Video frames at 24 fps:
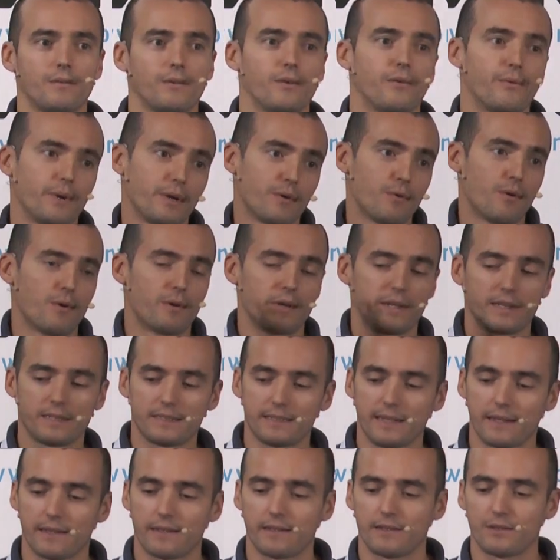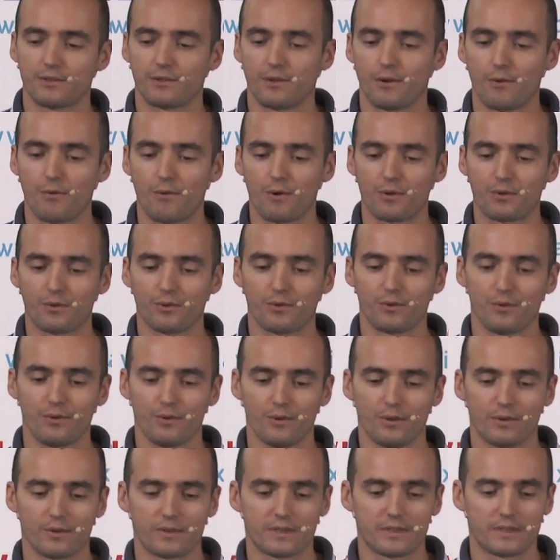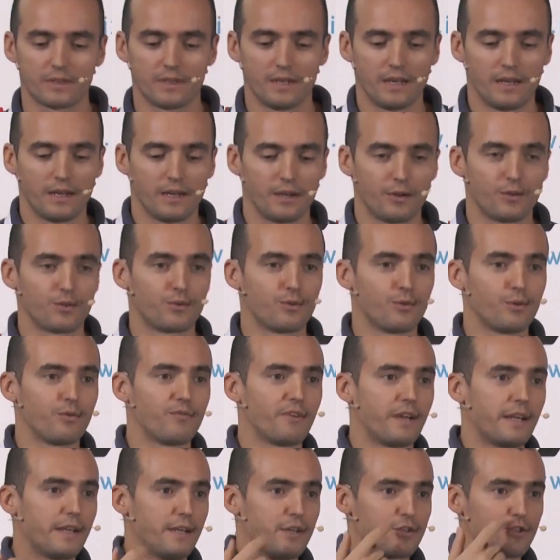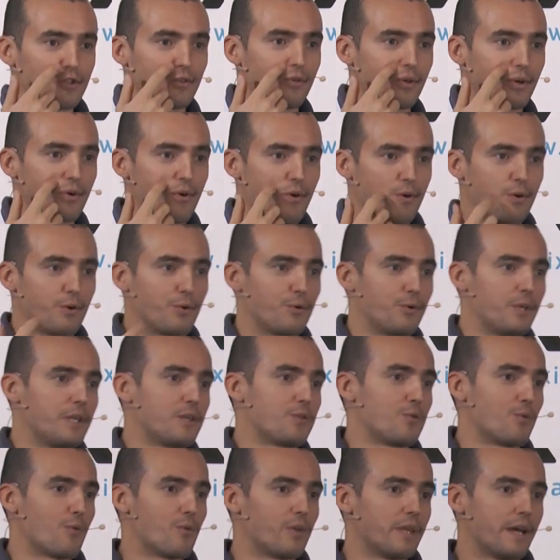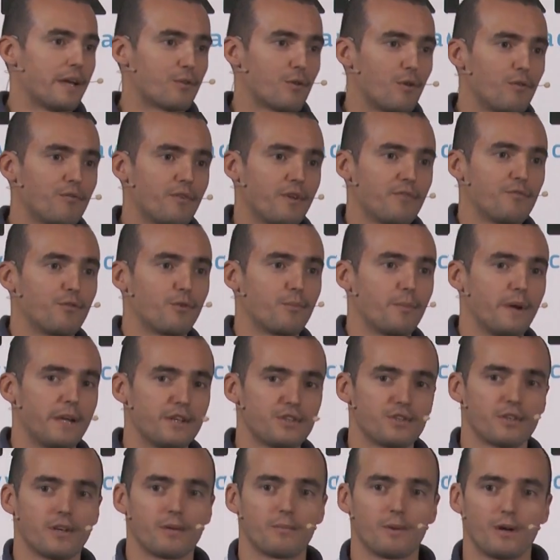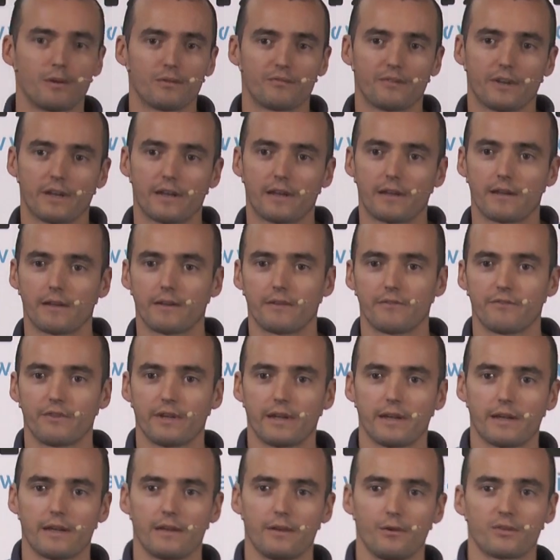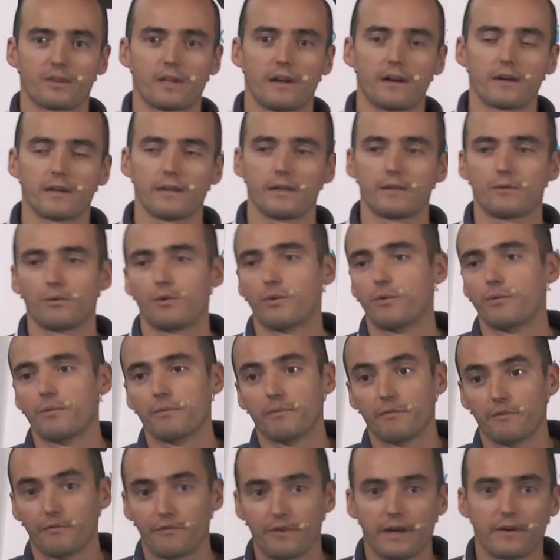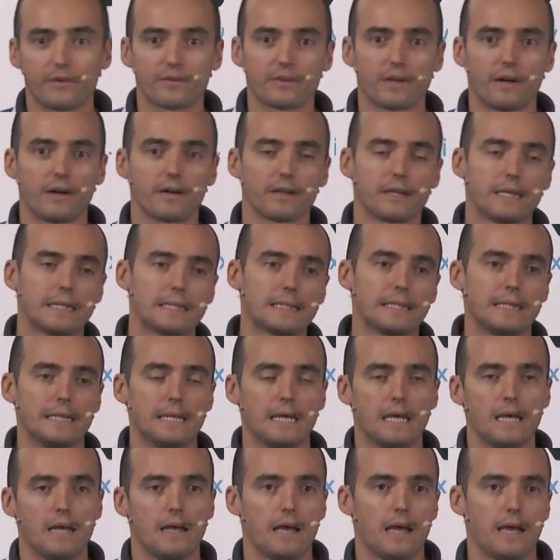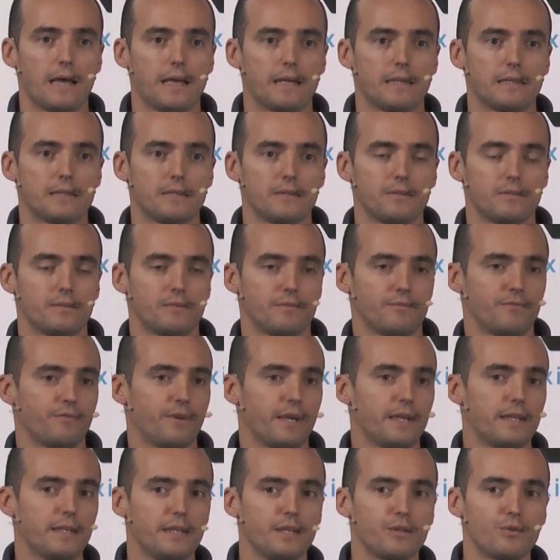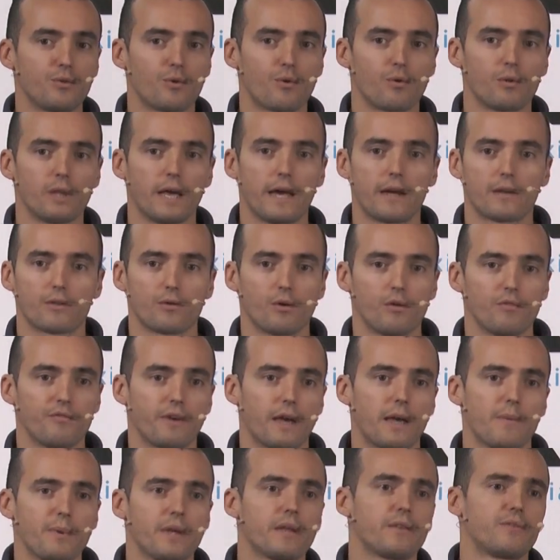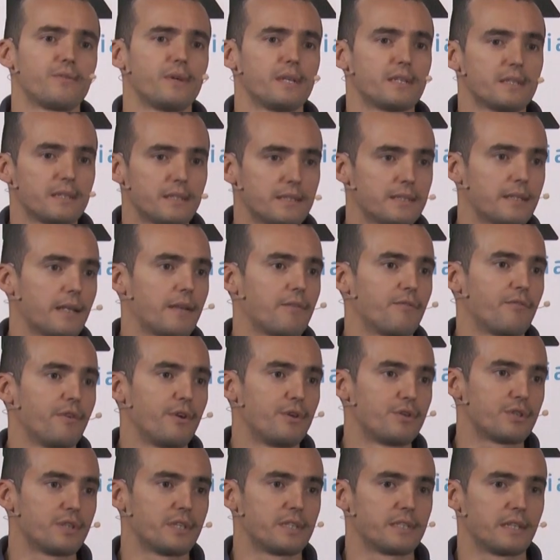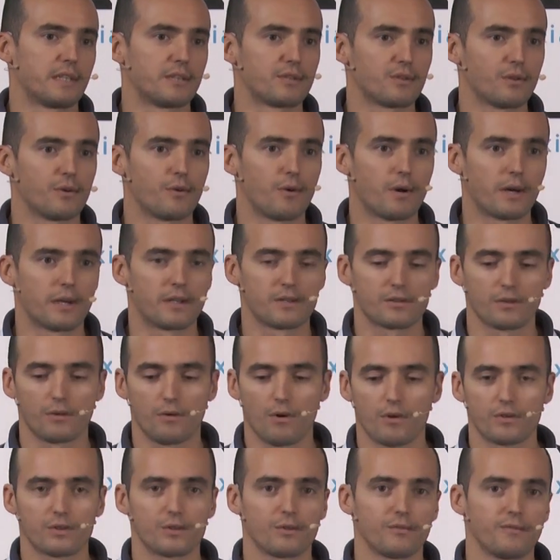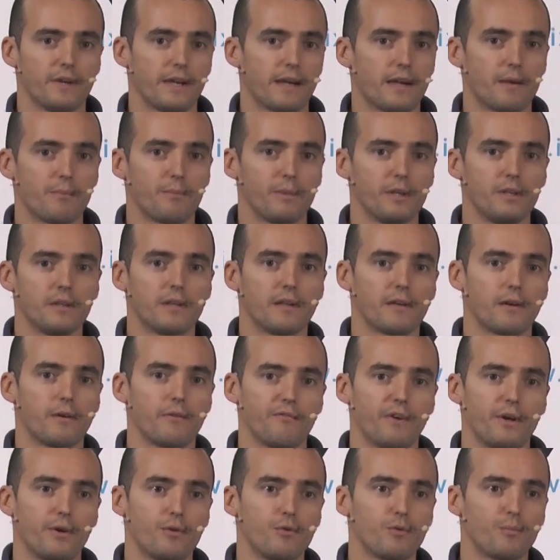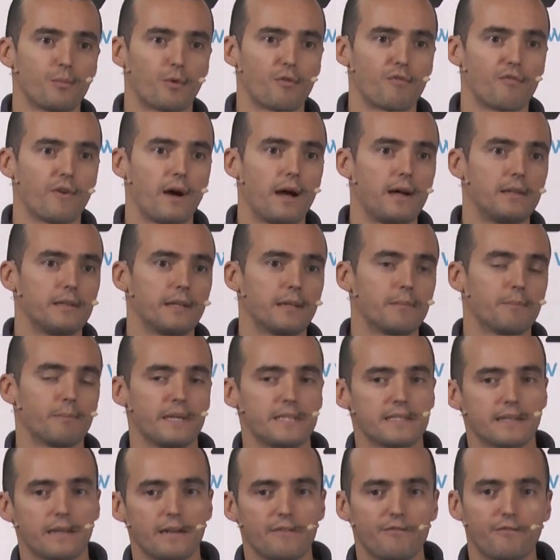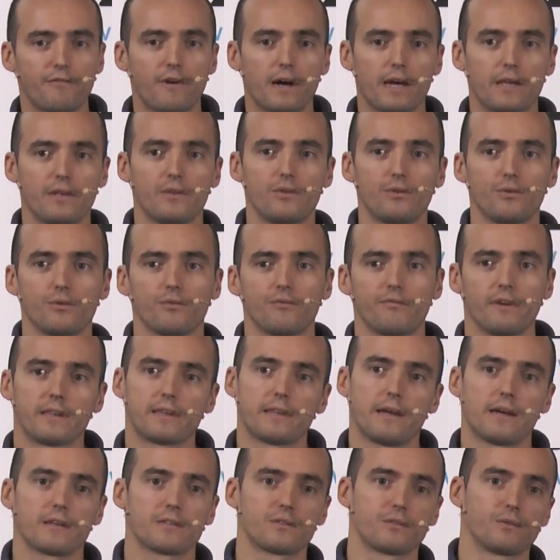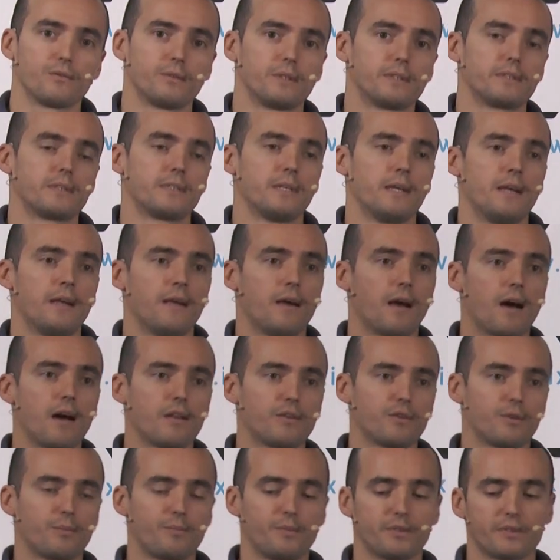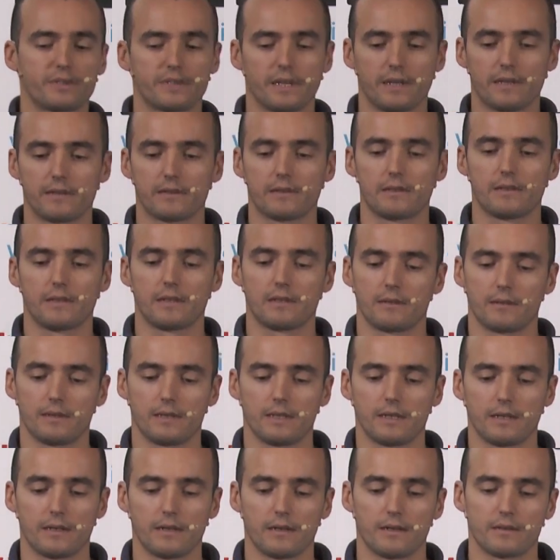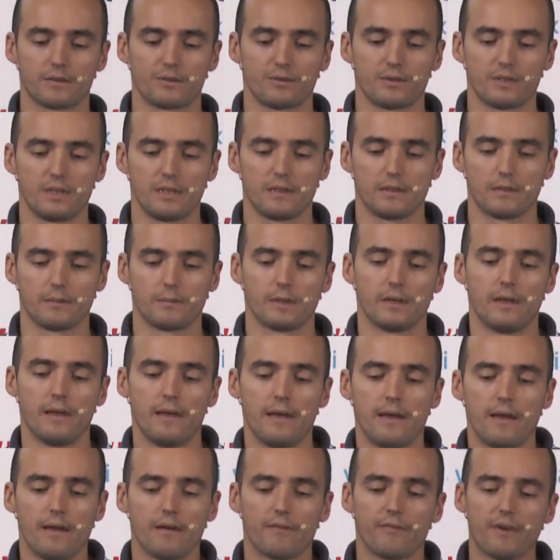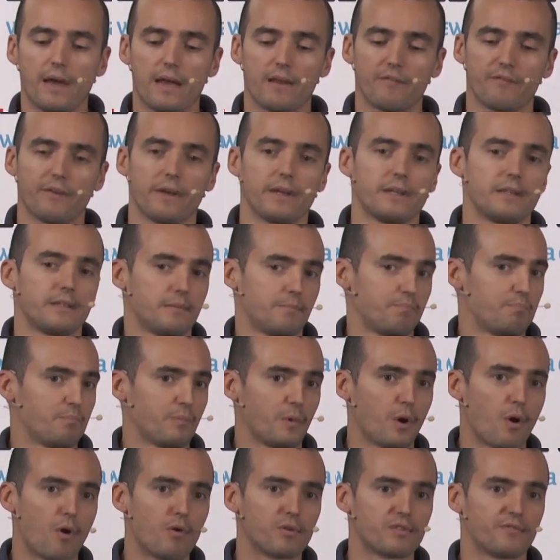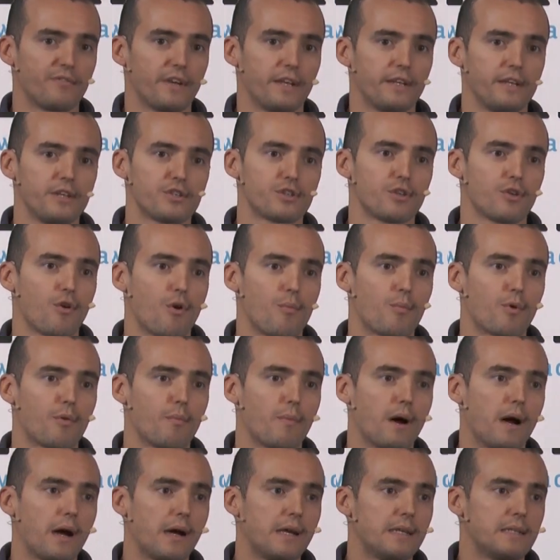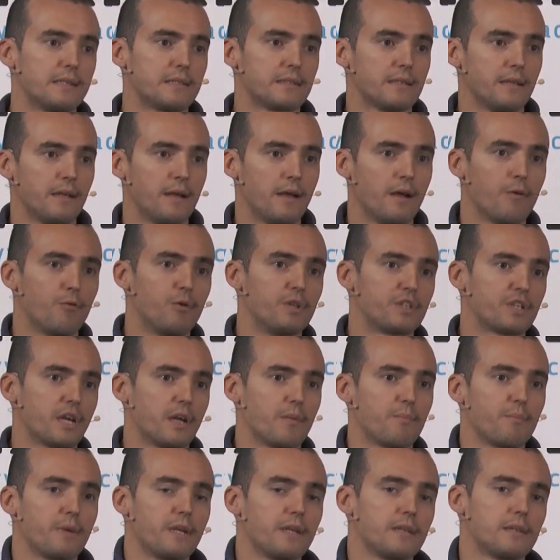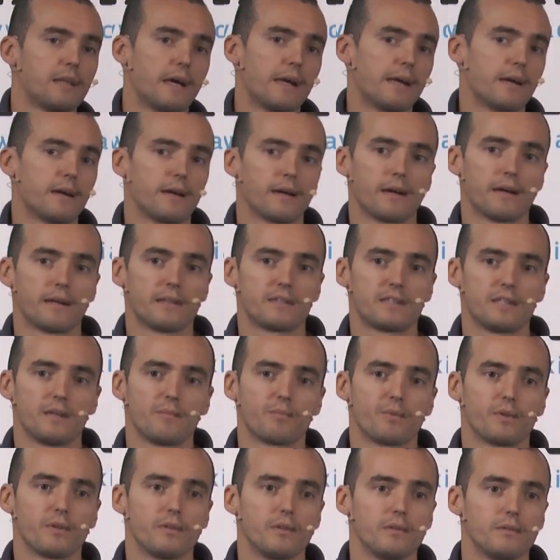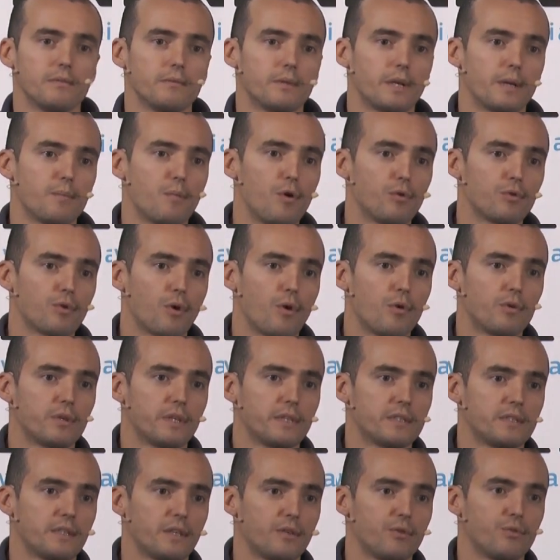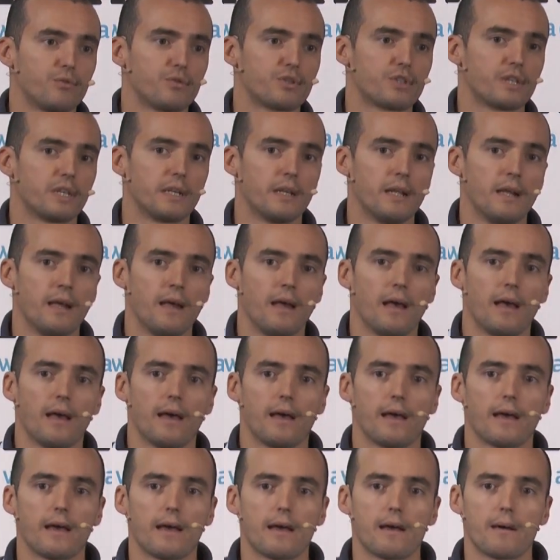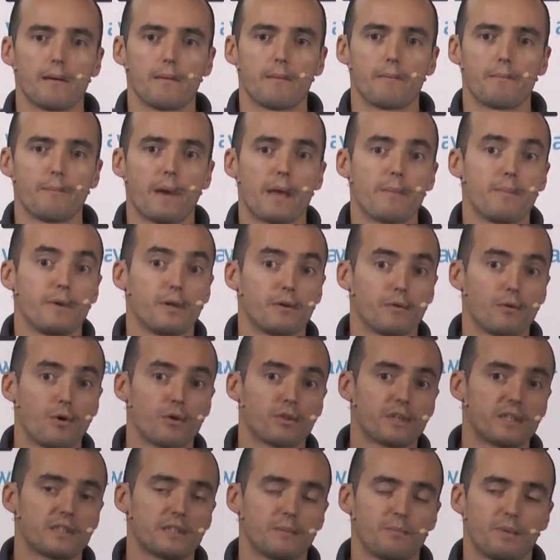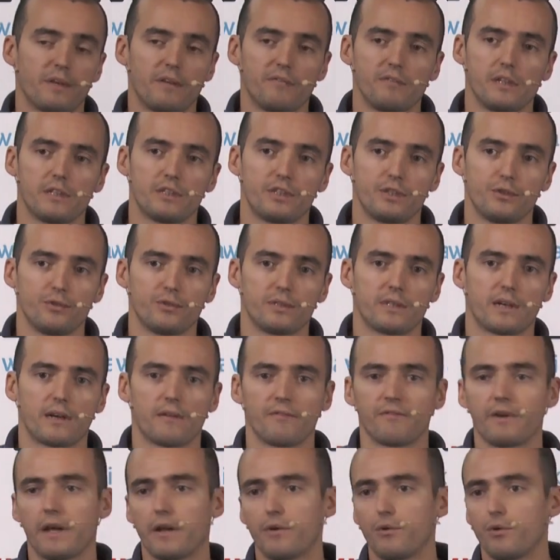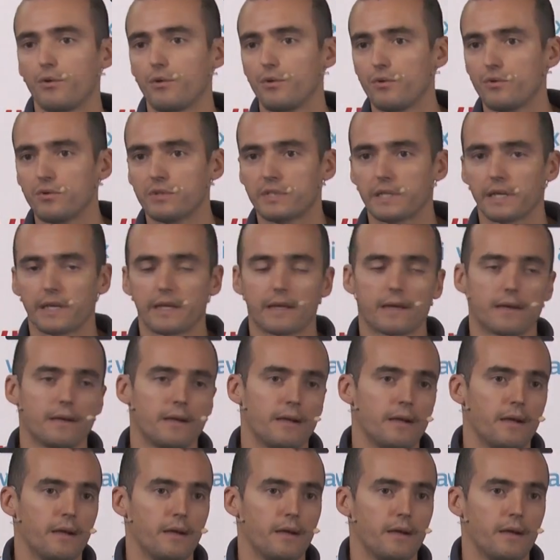Recon, exactly. So what you do is you do the initial recon. You need to collect all the information about your target or their target, and they need to collect all the IP addresses and versions and so on, so they can build a very good profile and basically fine-tune the attack so it's 100% succeed. Then goes the initial compromise, which can be like a simple remote code execution, maybe not as a privileged user, and then you use a